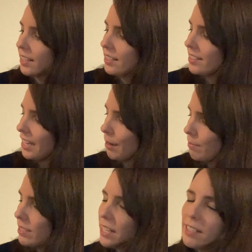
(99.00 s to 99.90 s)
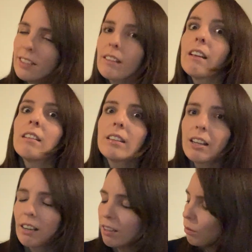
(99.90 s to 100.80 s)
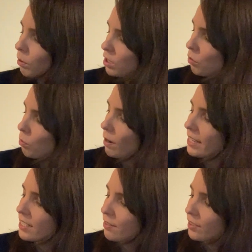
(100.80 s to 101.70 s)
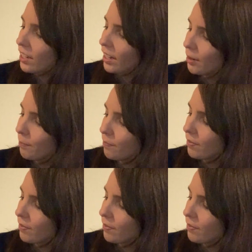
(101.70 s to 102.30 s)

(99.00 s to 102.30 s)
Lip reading: Sam said, what a waste of time.